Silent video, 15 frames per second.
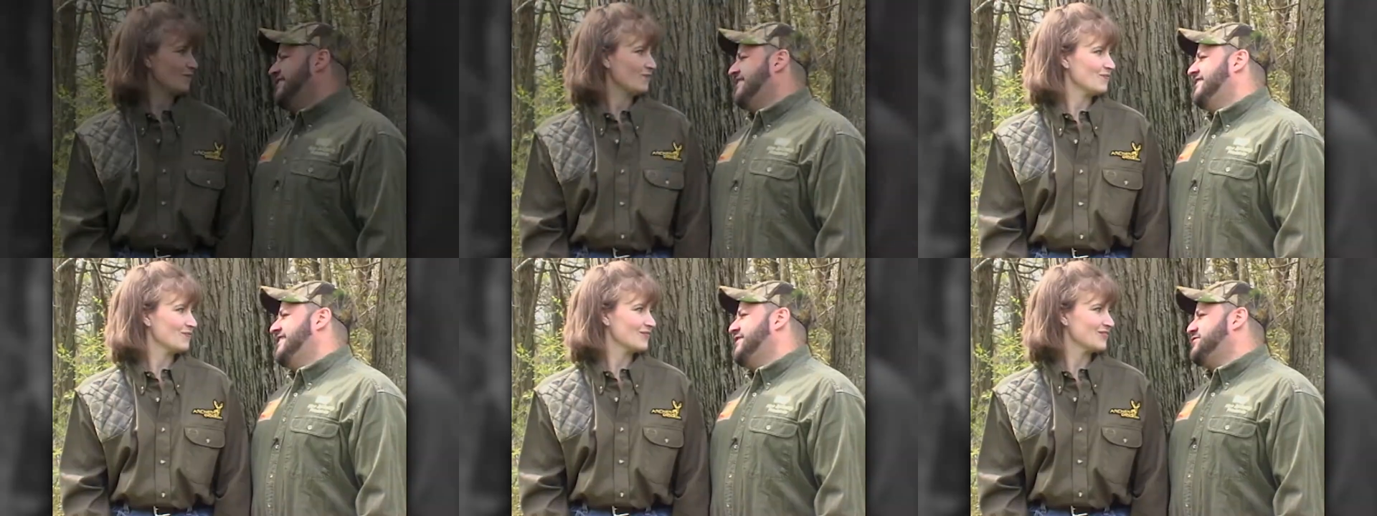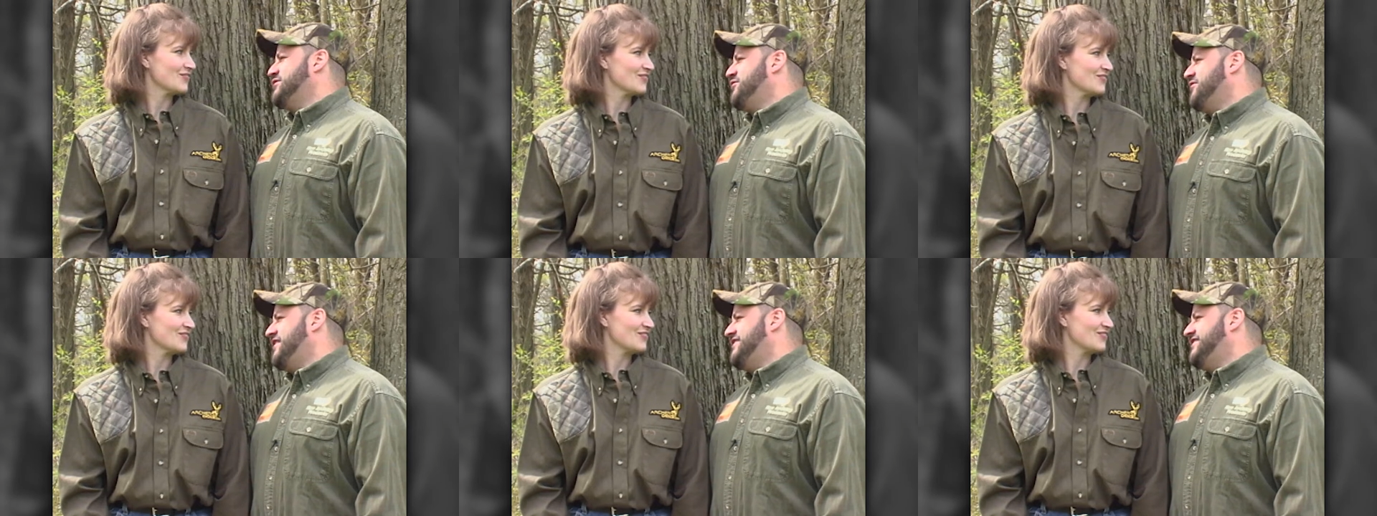Speaker 1: That was a
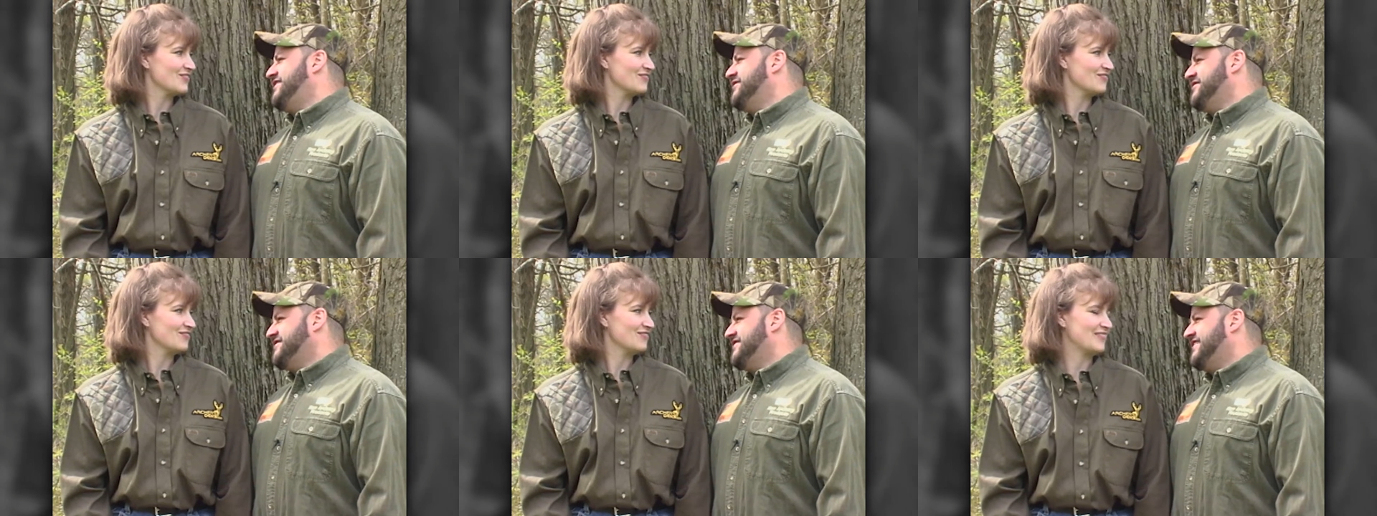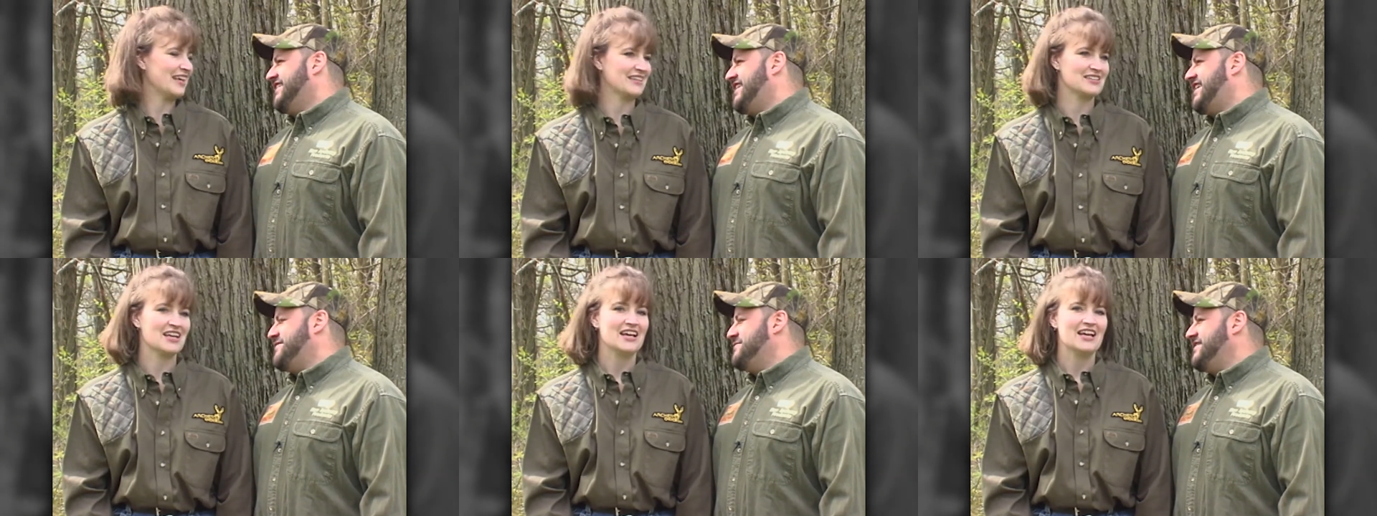great deer.
Speaker 2: Thanks.
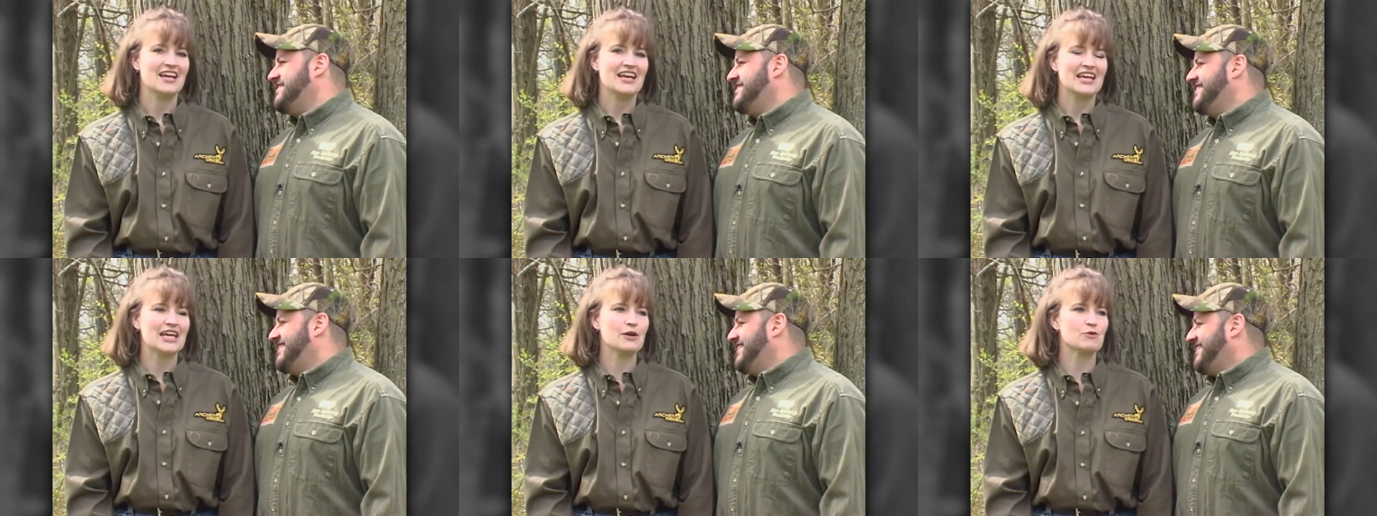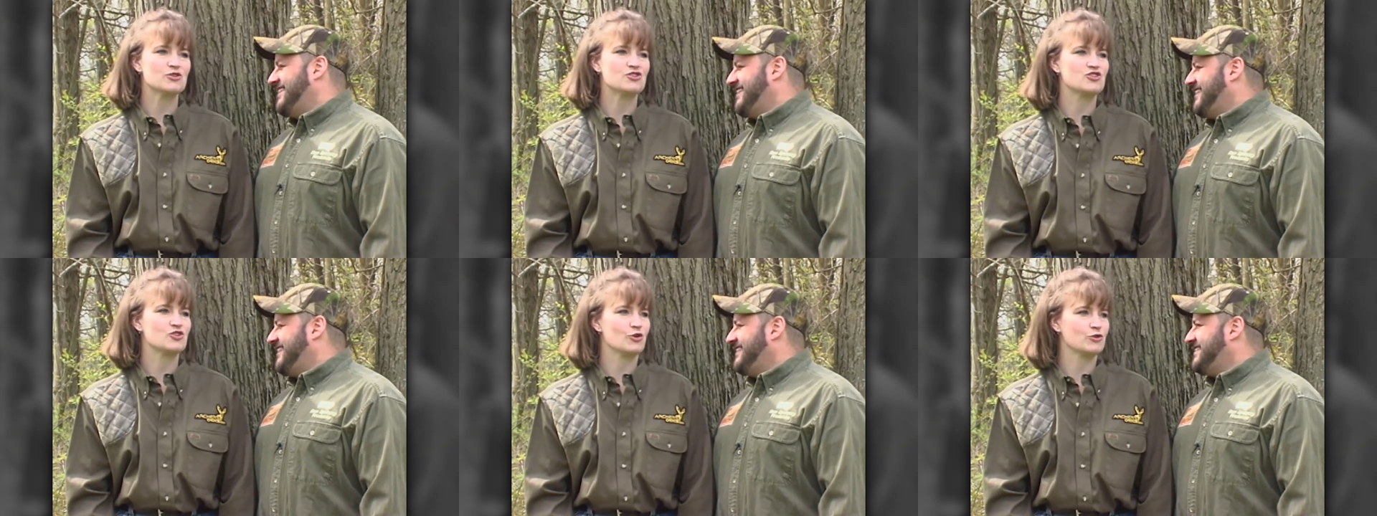And I mean, he was
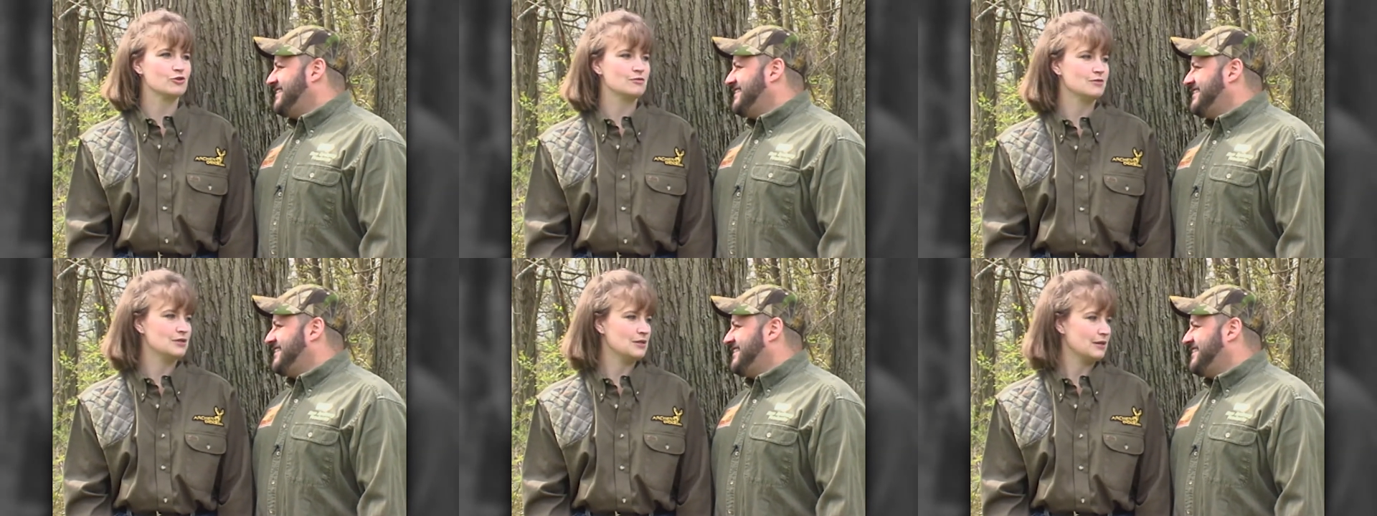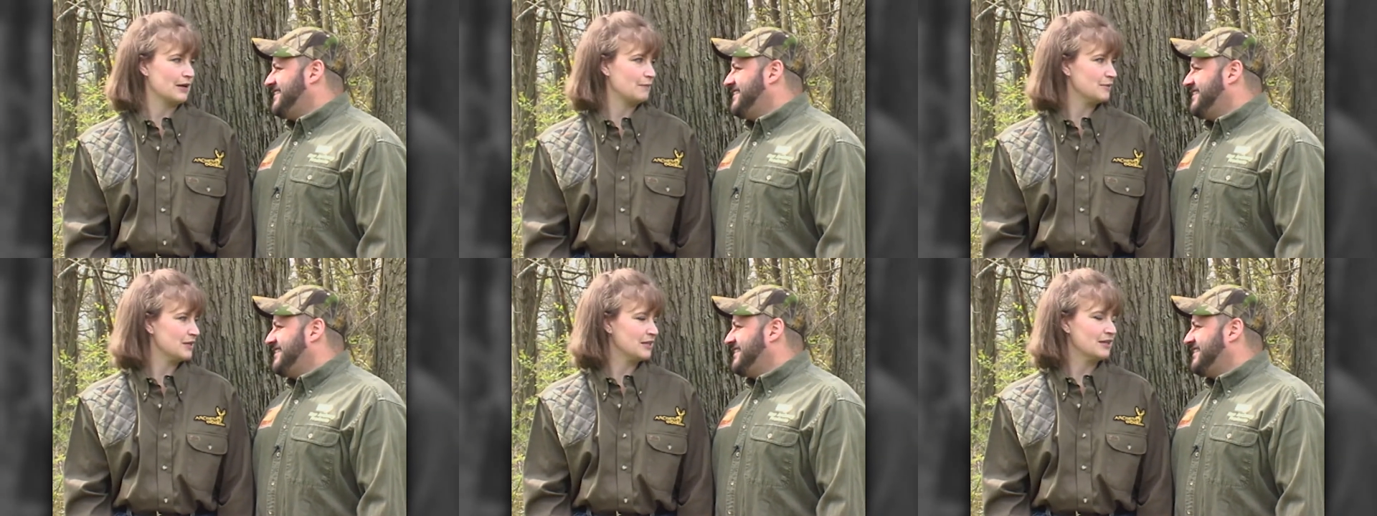so unique. I
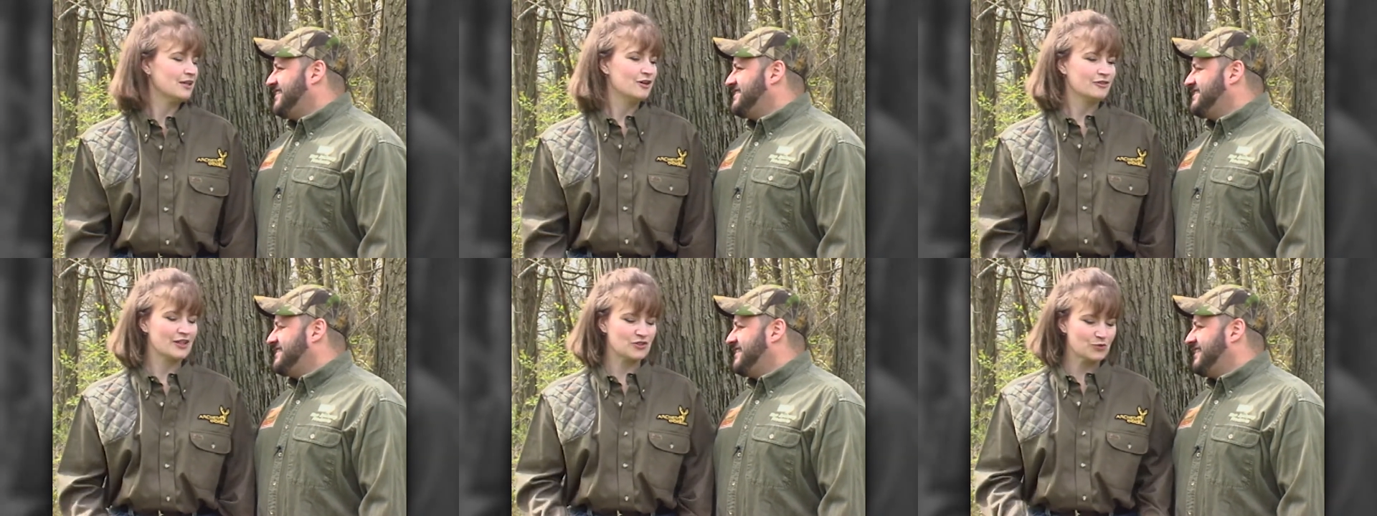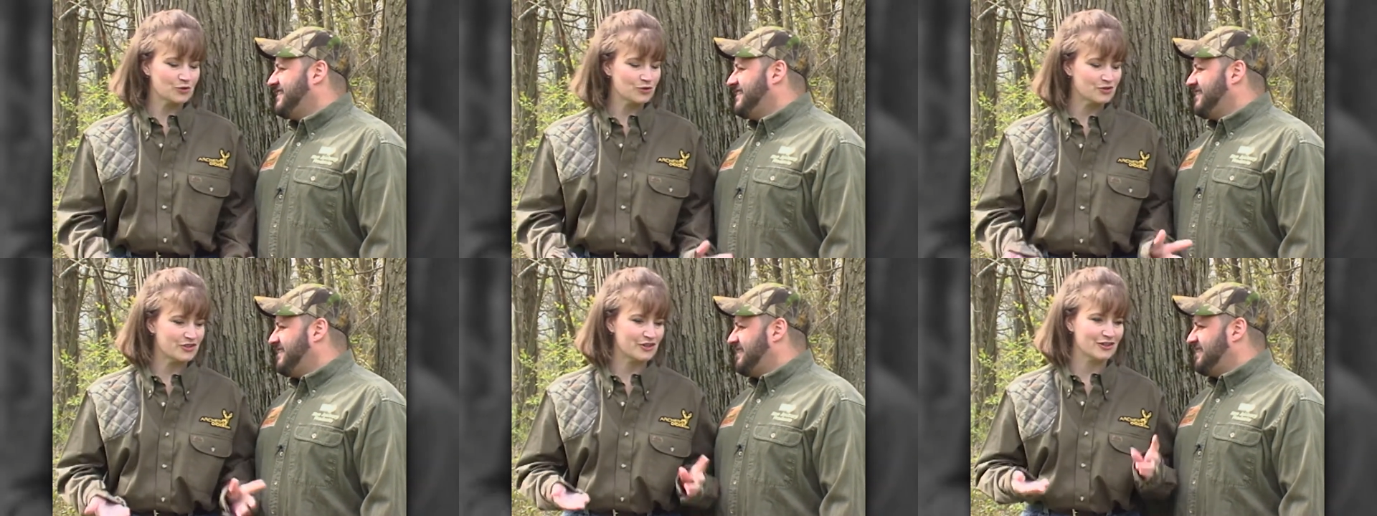mean, that's one of
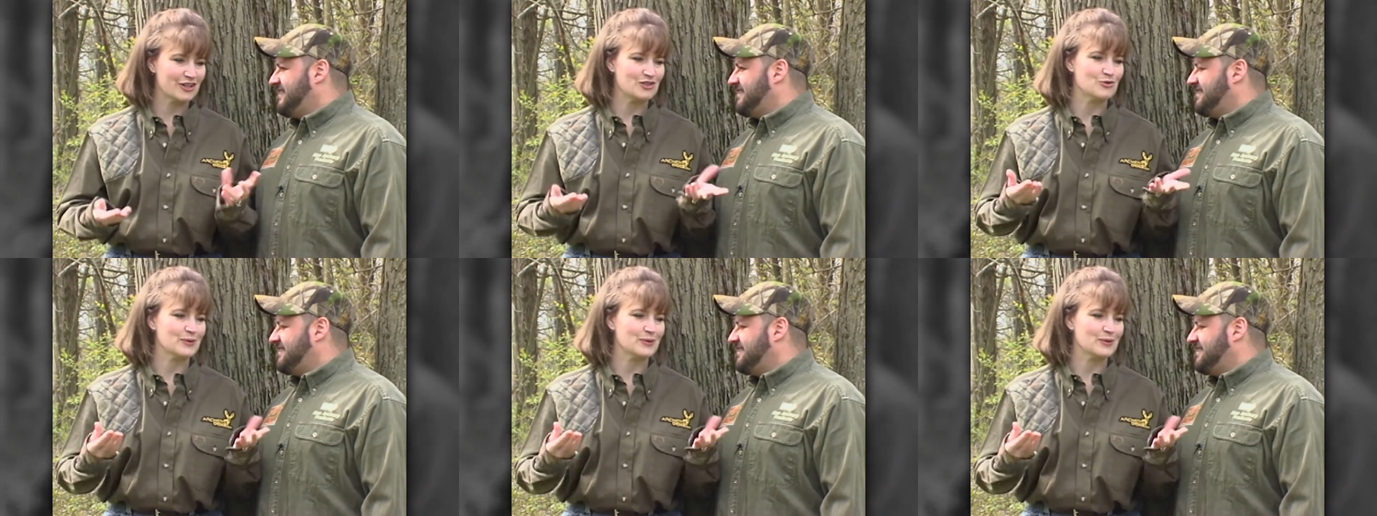those deer that you